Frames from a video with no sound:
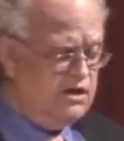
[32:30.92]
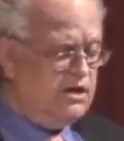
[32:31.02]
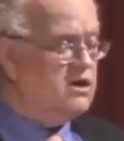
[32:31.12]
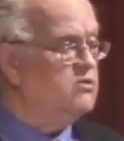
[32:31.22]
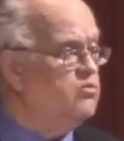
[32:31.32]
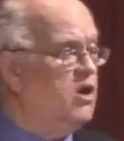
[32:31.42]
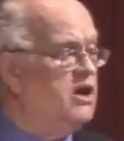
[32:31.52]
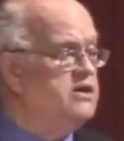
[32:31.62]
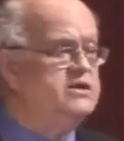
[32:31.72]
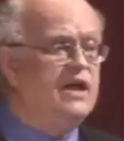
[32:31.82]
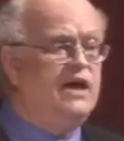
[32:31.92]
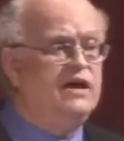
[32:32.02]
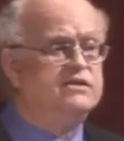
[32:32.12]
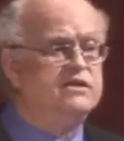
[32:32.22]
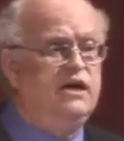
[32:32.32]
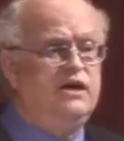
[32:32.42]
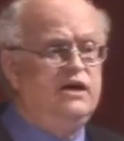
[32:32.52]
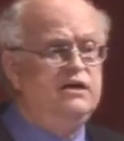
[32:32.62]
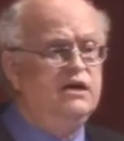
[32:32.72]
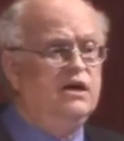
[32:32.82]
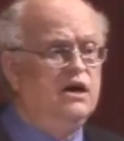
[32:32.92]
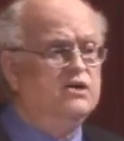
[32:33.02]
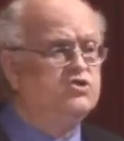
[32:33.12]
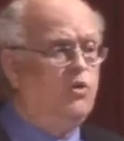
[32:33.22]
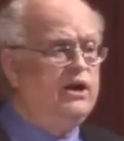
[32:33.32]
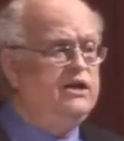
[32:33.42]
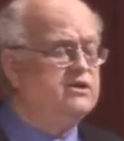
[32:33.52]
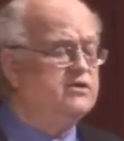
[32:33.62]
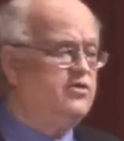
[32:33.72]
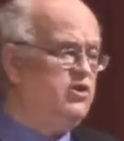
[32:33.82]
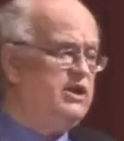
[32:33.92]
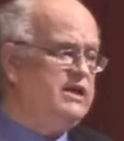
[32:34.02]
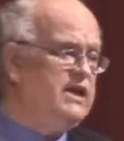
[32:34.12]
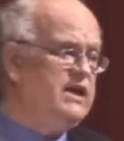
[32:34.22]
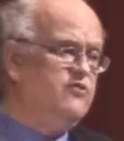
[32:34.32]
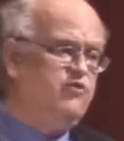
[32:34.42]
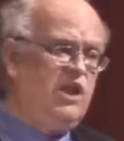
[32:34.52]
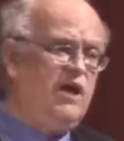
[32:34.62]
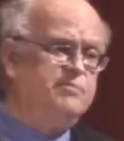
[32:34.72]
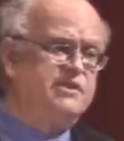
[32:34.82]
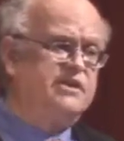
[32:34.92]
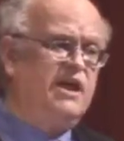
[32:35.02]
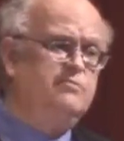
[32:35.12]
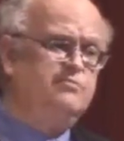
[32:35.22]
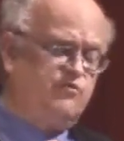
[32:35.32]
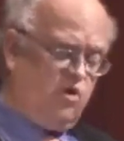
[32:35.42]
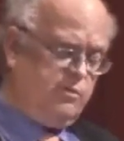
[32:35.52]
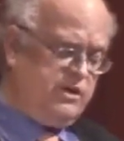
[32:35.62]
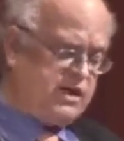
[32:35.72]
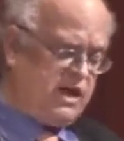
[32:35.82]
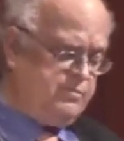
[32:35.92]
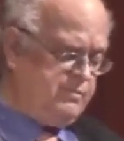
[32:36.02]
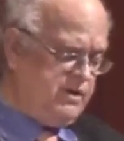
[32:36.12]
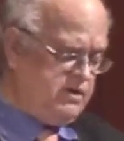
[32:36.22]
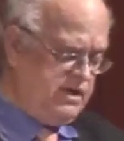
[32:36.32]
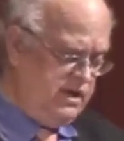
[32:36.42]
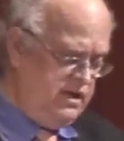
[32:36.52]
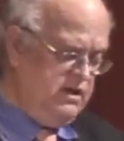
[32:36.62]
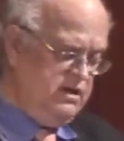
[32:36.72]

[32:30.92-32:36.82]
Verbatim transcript: uh, was at a, a 20 to 30 gigaflop sustained performance capability,